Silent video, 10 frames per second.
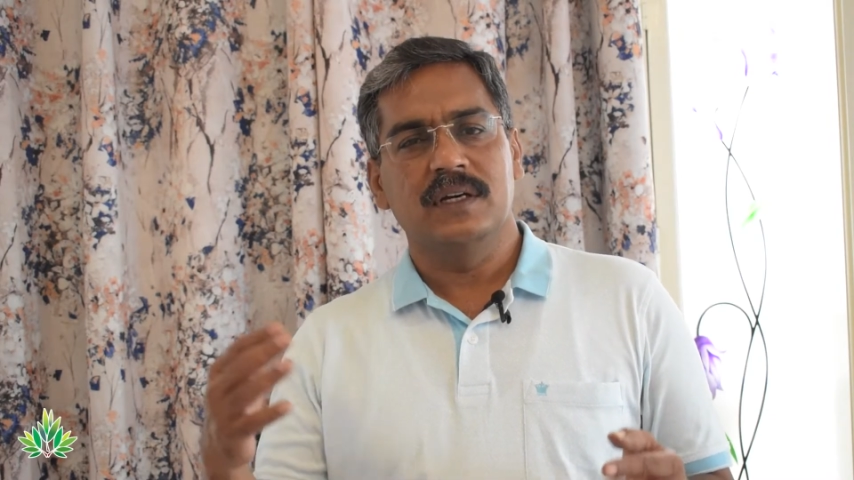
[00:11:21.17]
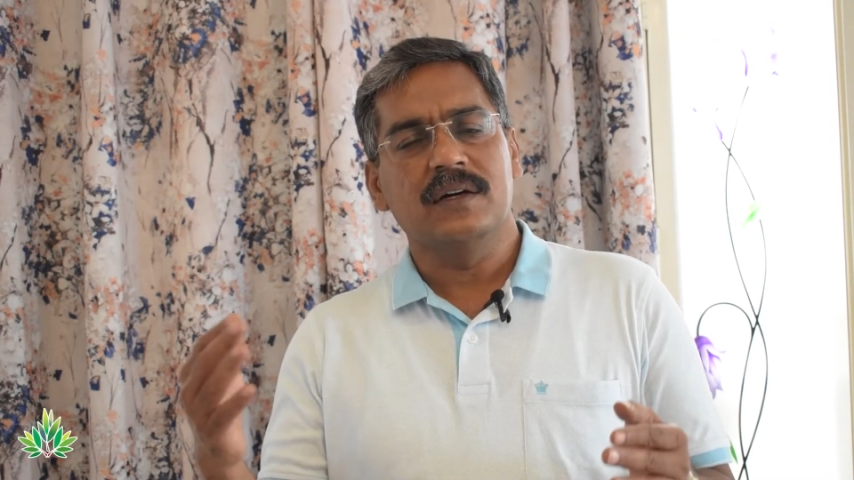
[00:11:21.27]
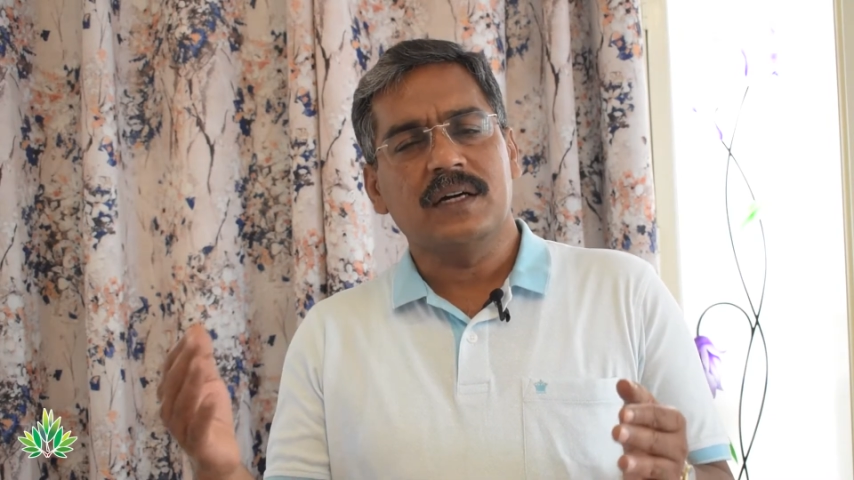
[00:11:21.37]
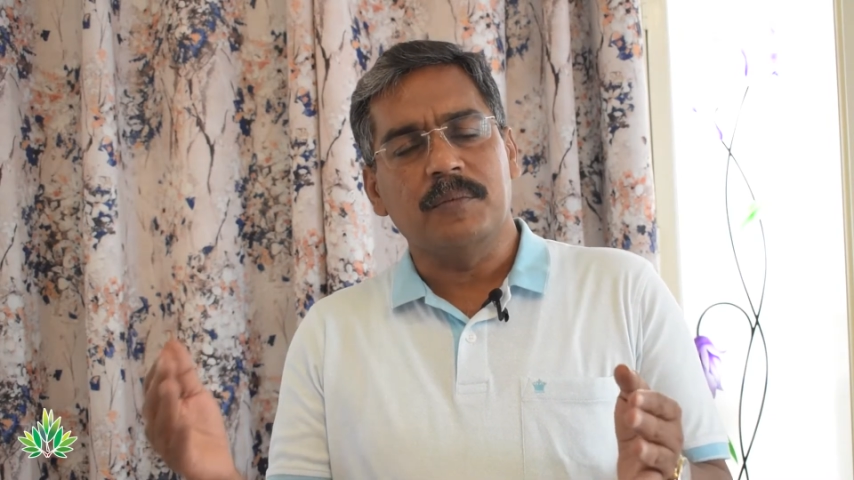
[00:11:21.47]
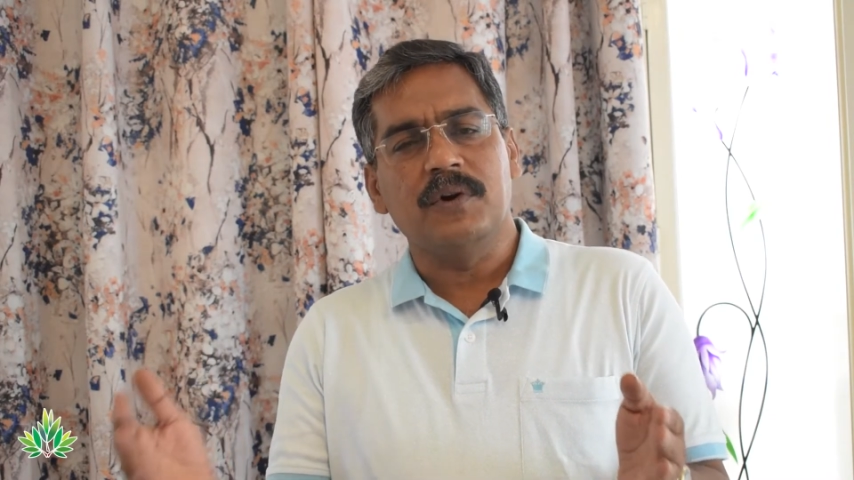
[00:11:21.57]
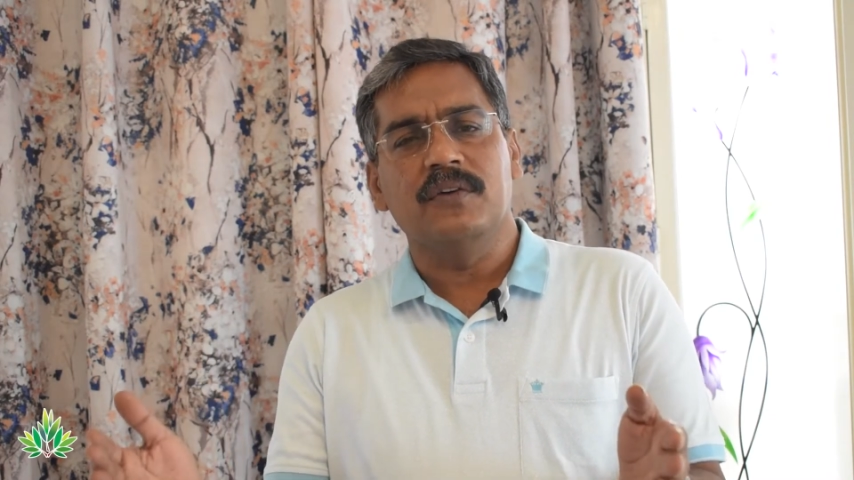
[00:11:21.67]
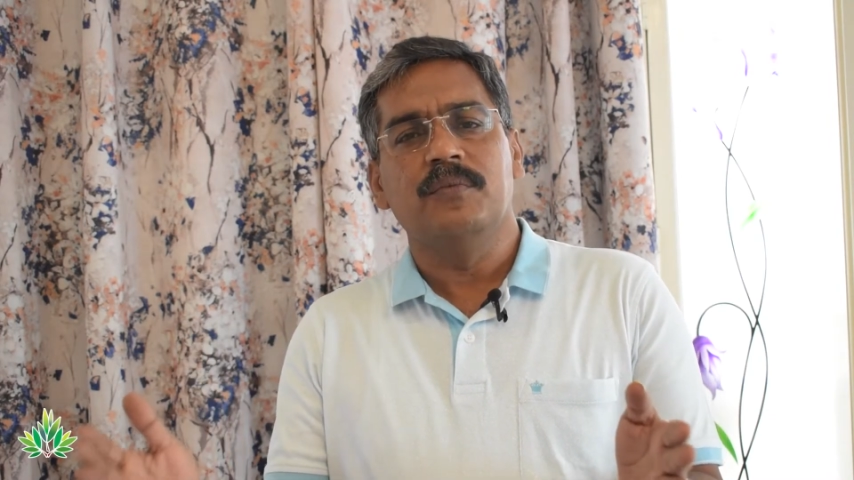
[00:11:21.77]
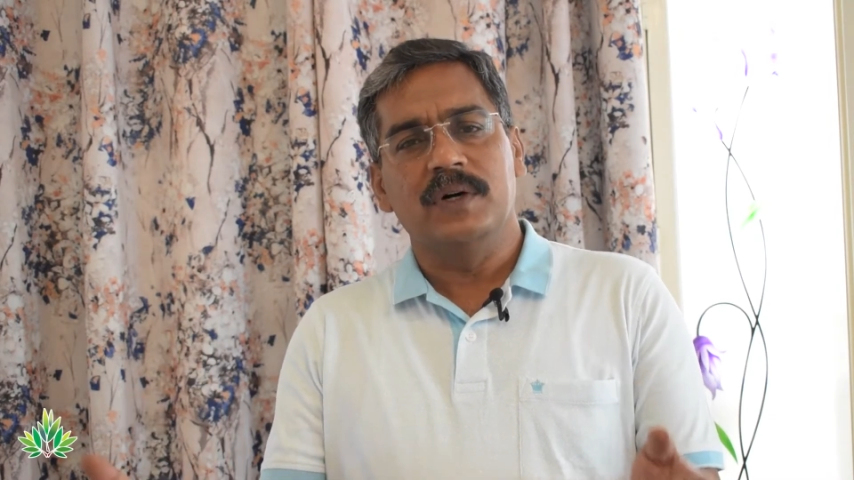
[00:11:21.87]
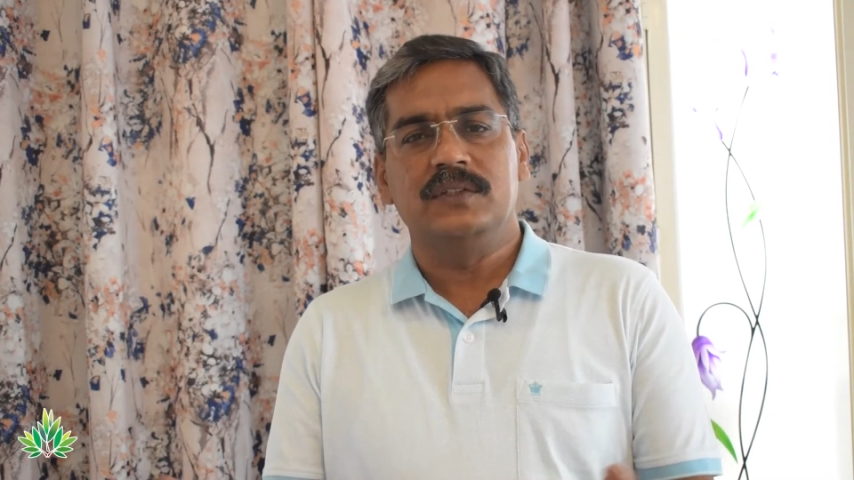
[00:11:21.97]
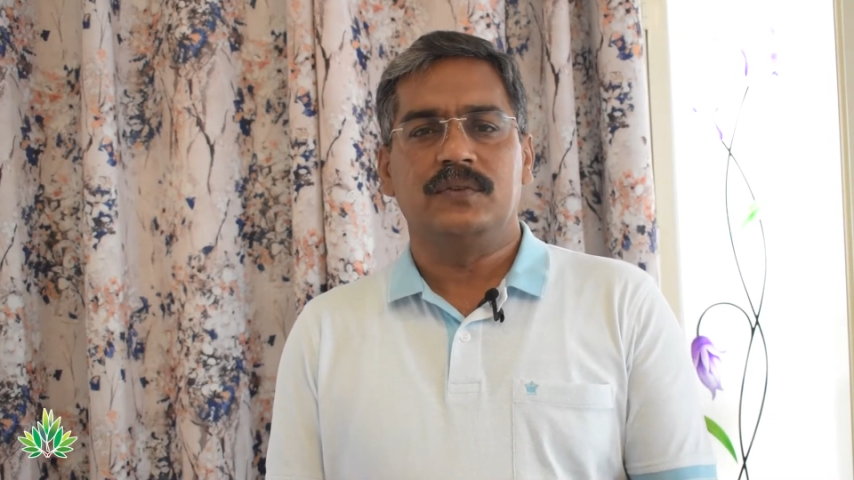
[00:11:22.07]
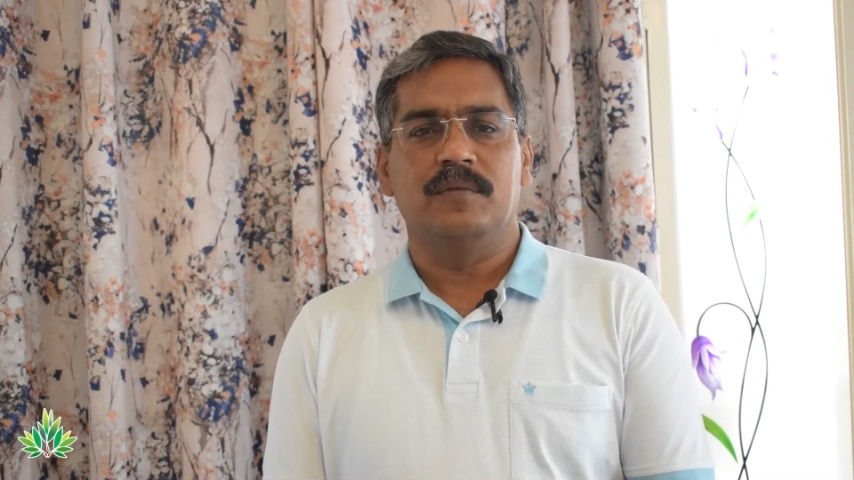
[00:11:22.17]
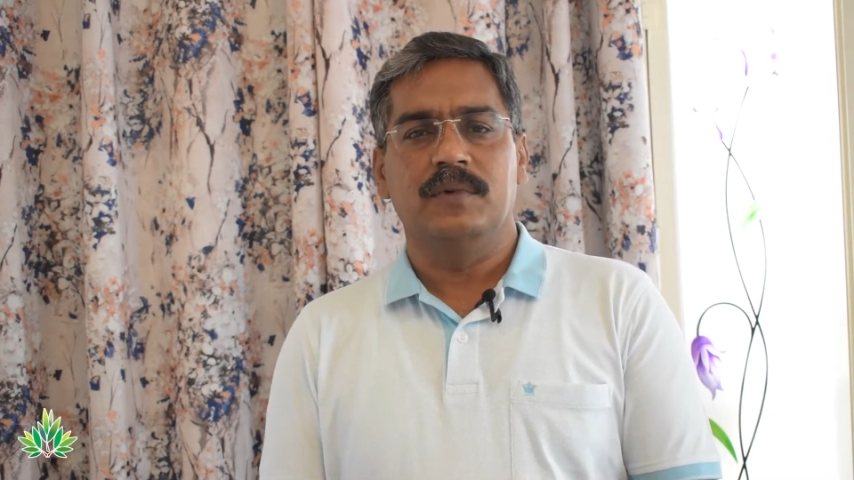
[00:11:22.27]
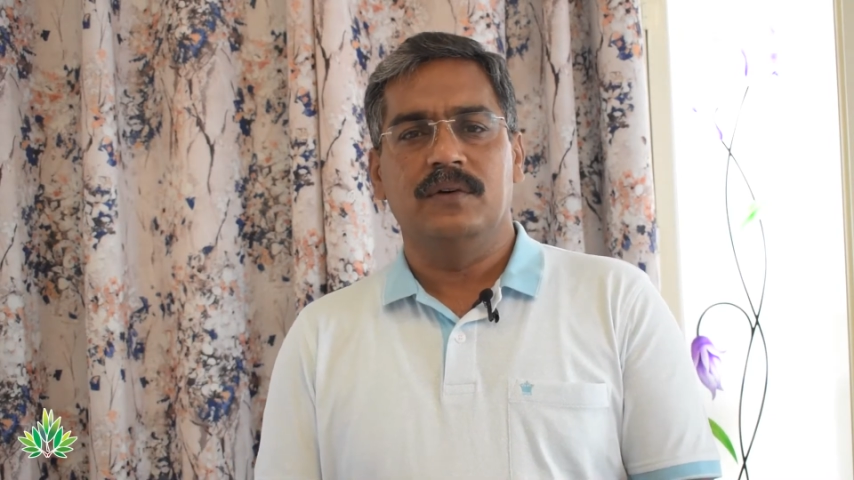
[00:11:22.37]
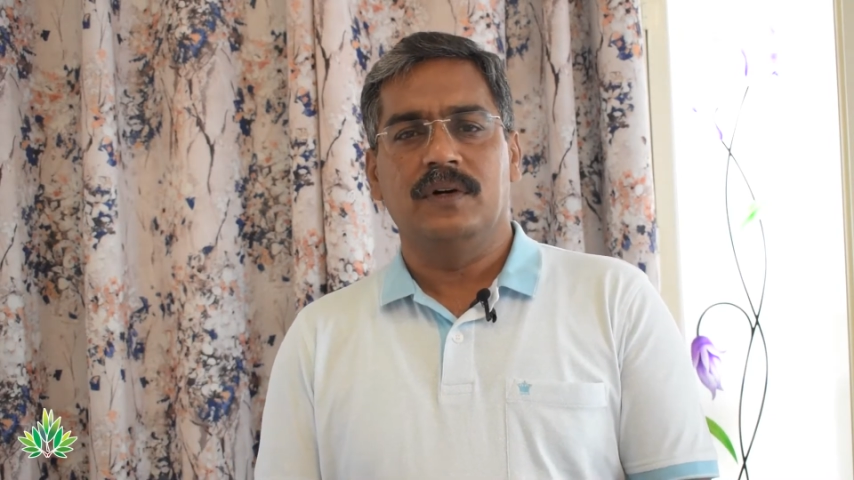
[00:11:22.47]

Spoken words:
a couple of months from now.